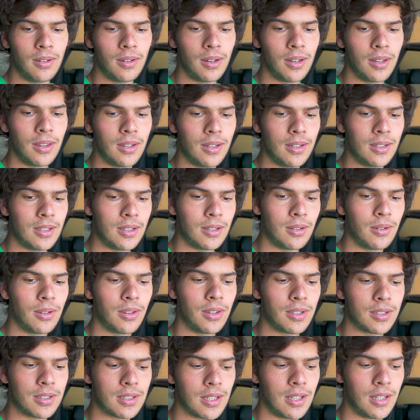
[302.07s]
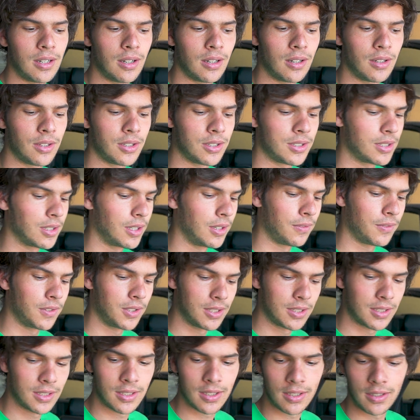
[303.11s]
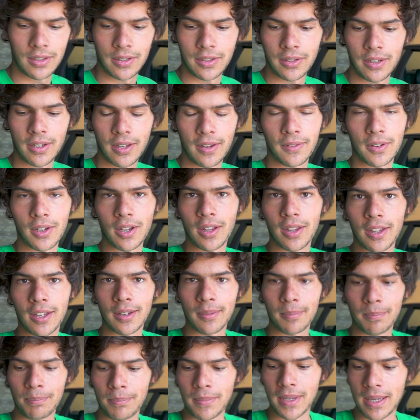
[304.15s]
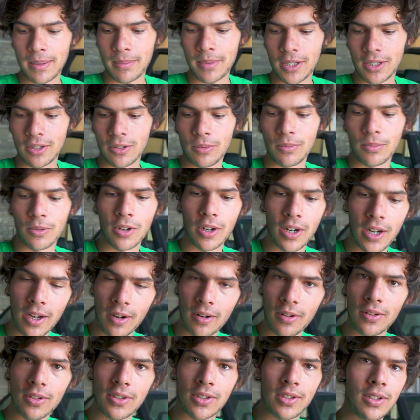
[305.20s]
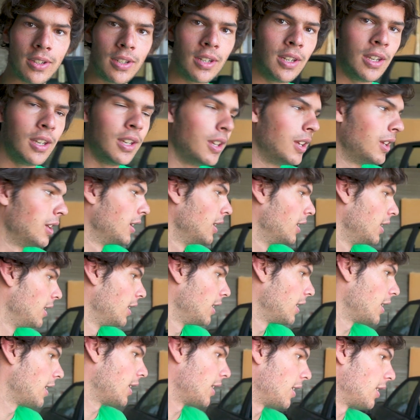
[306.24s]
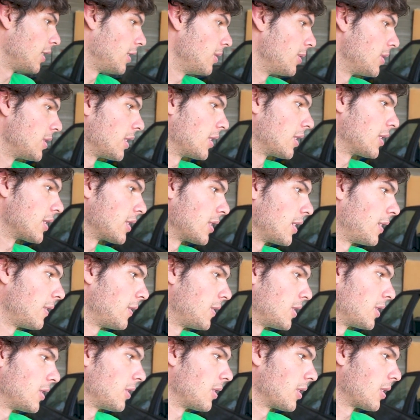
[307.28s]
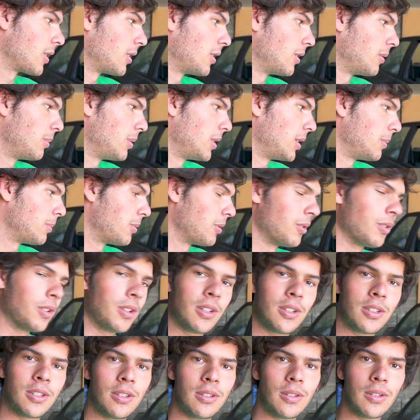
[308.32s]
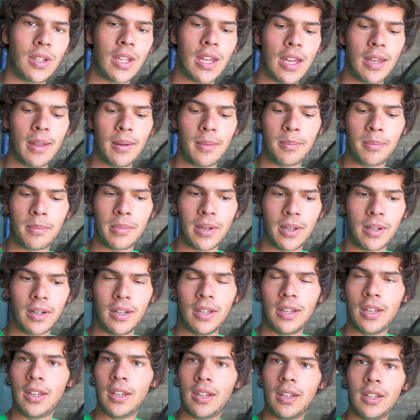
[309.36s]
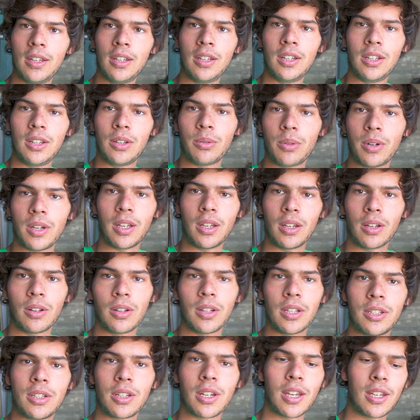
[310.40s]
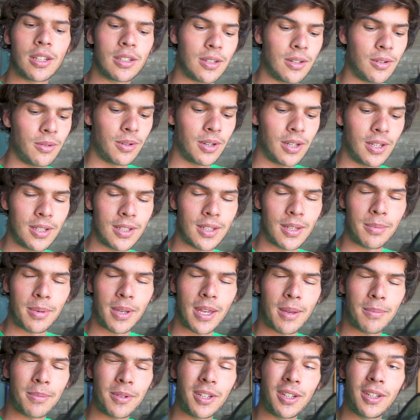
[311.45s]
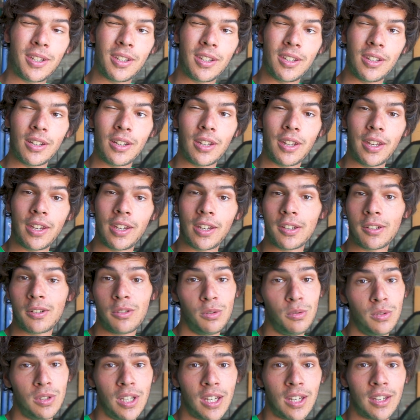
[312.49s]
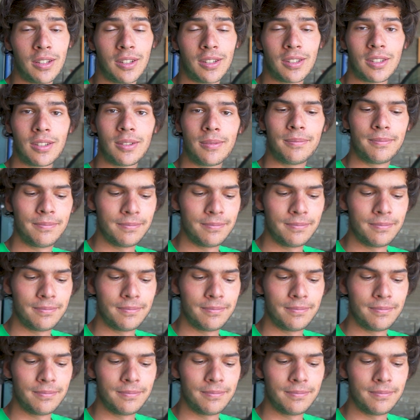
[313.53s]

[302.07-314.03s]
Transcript: and then deal with this later. This lift is, I've got like maybe 2 more hours using this lift, so it could be prudent to do that. But either way, I'll let you guys know what ends up happening in like 2 seconds.